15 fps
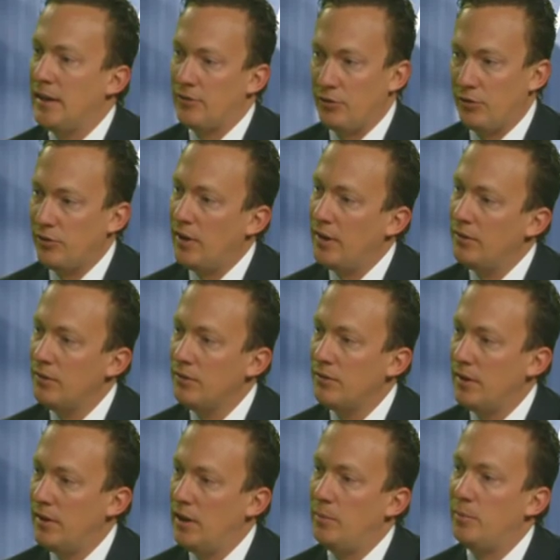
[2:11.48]
exercises
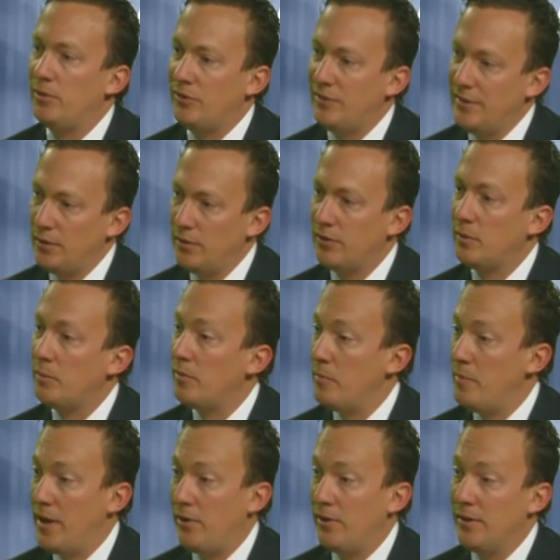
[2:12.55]
that help us yield some of
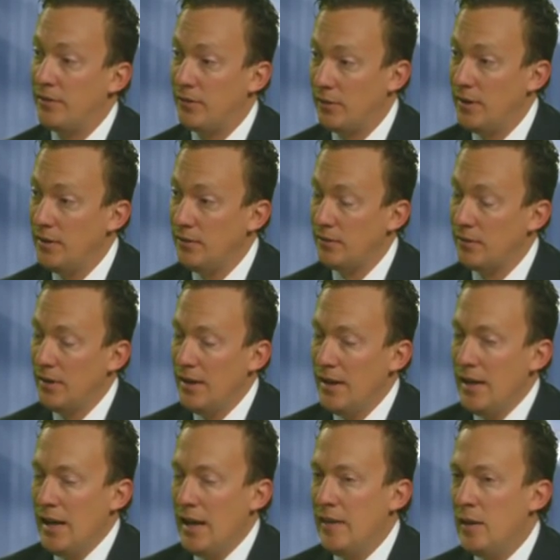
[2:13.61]
the better insights.
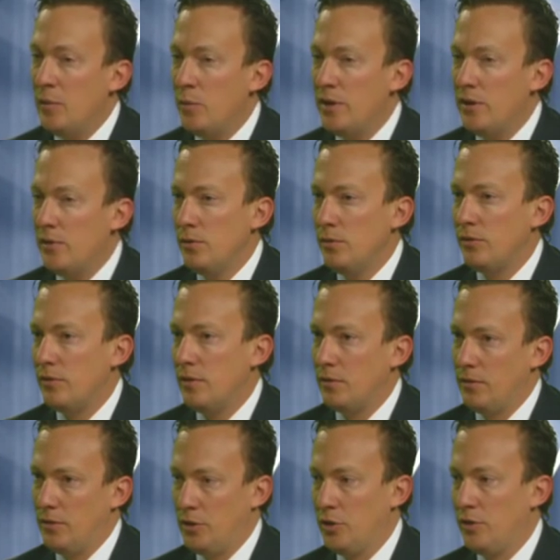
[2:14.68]
And then we use the
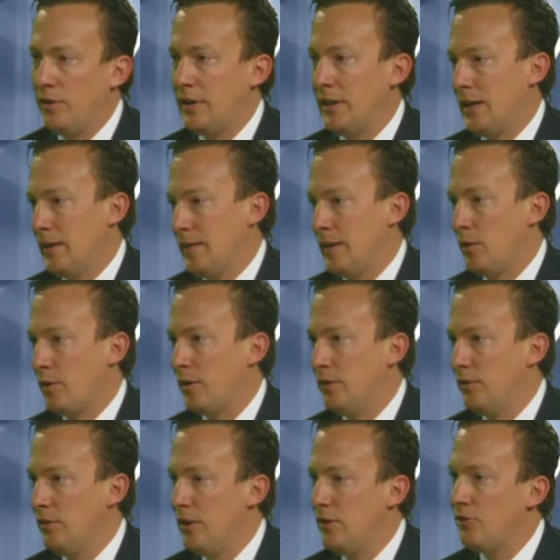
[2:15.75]
good thinking in that
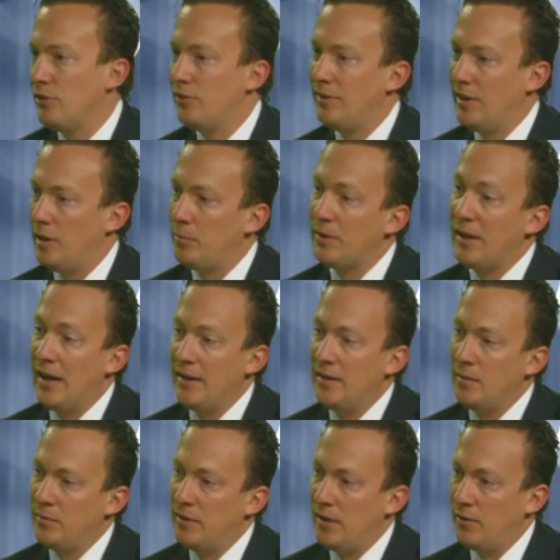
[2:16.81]
organization to help
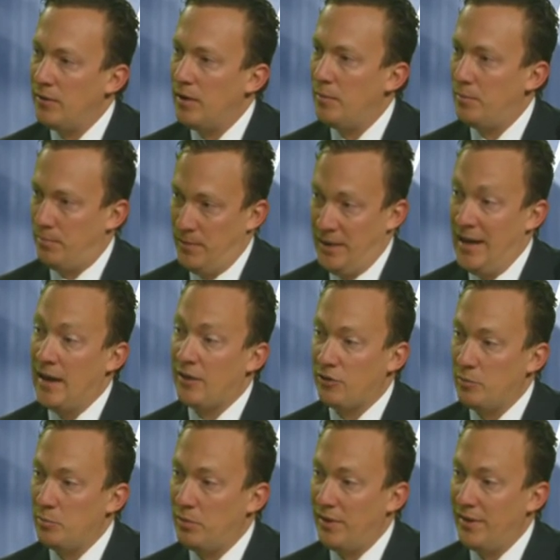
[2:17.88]
guide them down an
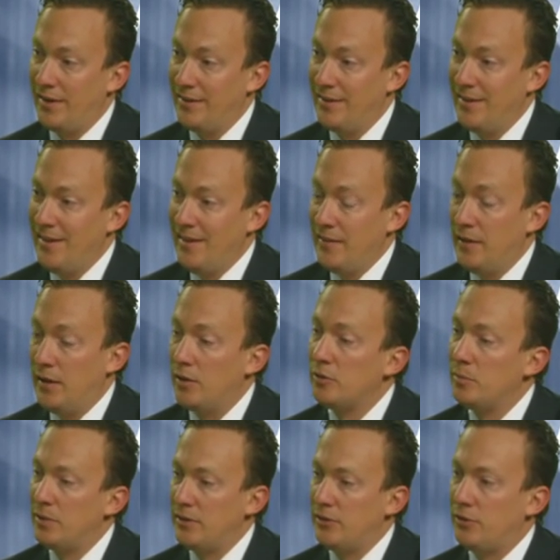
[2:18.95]
action plan that
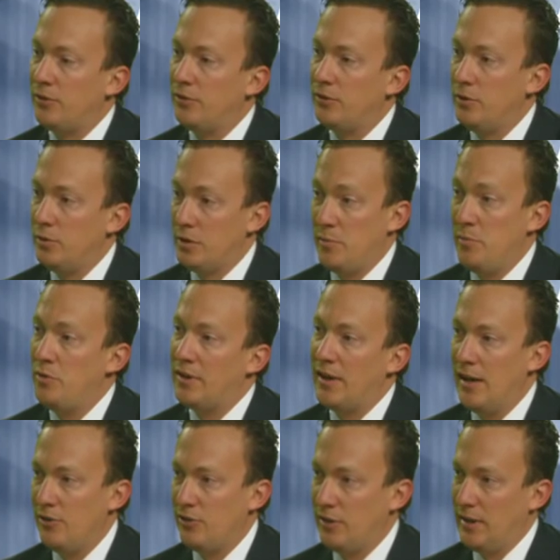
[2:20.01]
ultimately turns into a
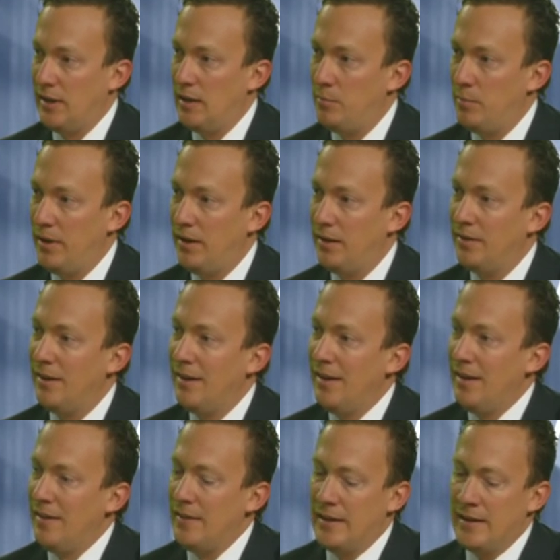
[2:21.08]
communication campaign
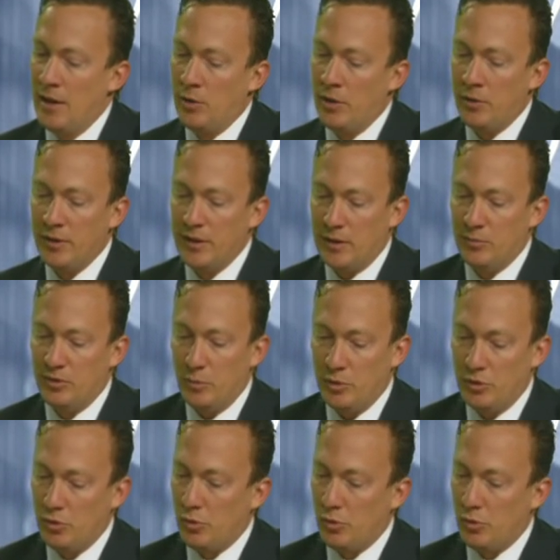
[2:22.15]
that not only comes up with